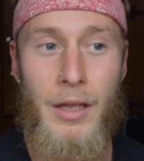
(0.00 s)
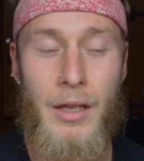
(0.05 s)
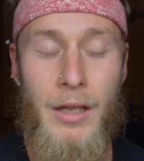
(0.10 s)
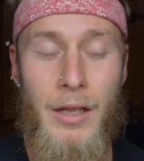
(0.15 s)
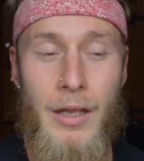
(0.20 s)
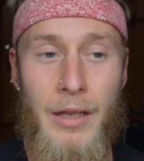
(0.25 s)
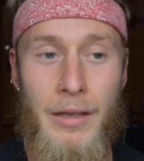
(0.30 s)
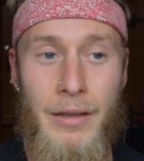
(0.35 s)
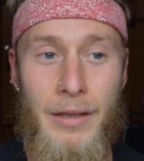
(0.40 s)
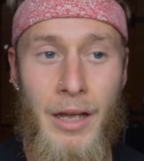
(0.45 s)

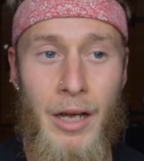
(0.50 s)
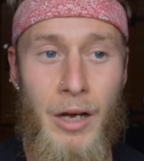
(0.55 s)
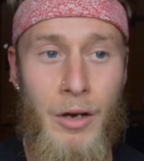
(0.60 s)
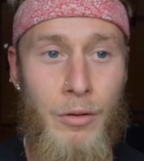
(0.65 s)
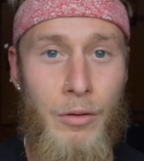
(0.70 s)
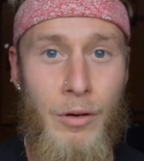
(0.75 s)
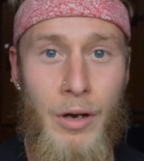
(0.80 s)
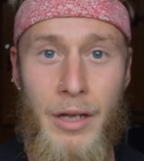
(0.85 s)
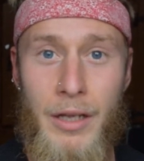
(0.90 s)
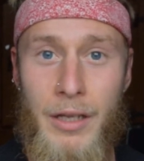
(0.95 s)
and
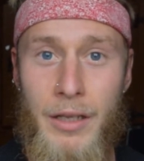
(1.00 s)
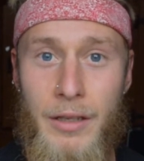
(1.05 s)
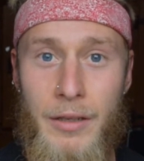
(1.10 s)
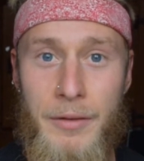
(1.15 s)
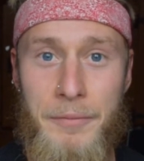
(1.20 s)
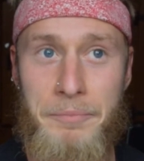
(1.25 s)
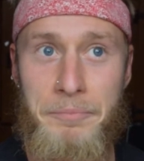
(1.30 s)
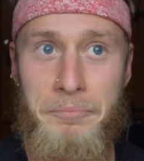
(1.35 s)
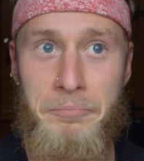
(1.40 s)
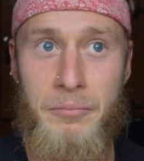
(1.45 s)
now I
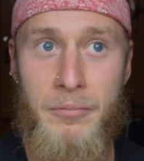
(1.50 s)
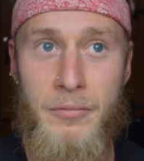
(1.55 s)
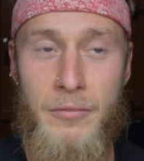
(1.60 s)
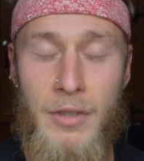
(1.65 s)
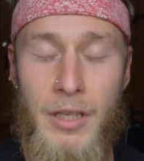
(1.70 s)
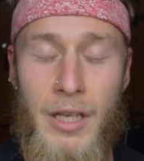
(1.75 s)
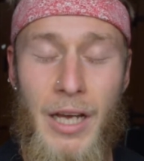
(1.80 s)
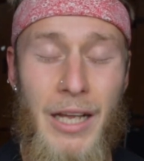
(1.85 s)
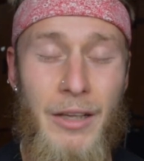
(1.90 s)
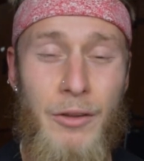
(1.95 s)

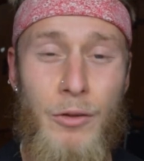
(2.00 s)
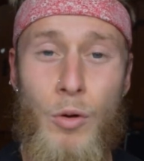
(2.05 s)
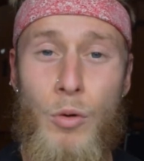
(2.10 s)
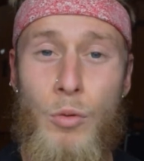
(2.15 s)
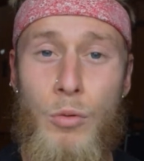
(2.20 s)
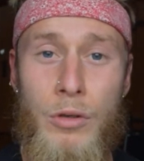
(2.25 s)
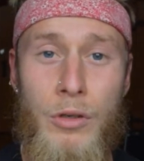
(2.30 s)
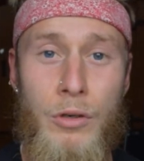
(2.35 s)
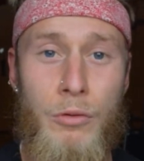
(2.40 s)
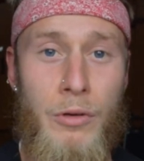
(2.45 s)
yeah I don't
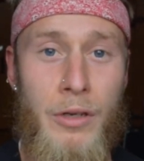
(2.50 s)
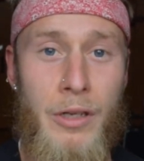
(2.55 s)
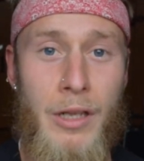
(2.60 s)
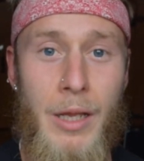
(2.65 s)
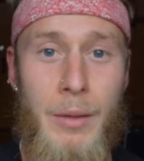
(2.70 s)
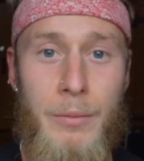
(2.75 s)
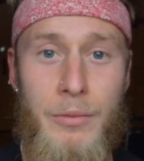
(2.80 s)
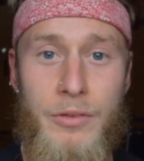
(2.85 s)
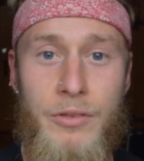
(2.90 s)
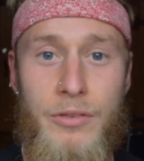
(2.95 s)
want to
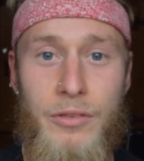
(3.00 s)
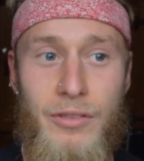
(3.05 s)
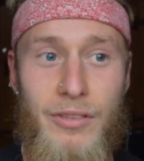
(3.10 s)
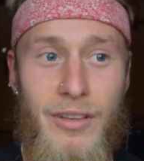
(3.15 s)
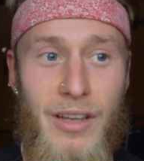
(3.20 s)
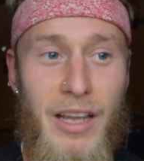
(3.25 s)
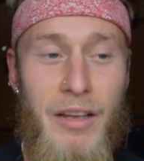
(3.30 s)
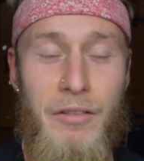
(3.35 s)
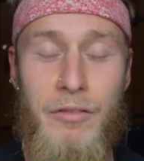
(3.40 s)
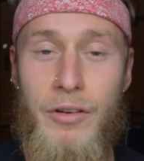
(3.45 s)
relapse
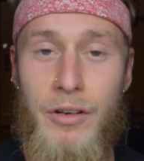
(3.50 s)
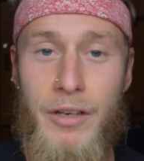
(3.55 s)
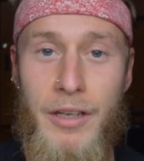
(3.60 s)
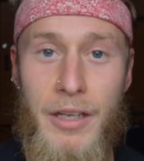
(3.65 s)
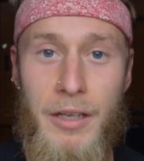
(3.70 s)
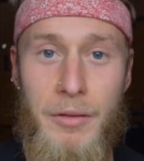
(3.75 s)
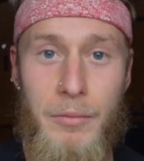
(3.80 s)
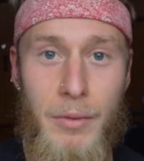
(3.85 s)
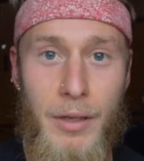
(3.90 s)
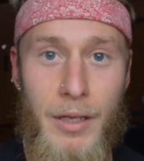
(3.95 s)
ever
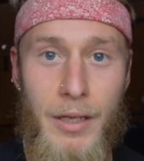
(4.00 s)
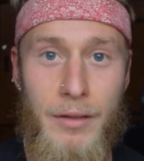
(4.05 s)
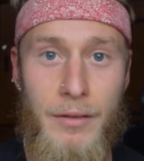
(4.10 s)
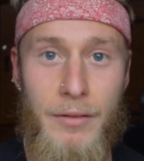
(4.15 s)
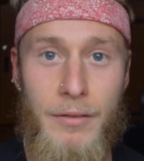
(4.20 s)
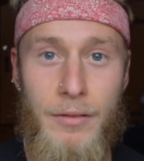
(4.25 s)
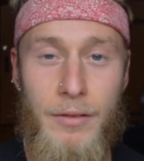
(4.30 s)
again man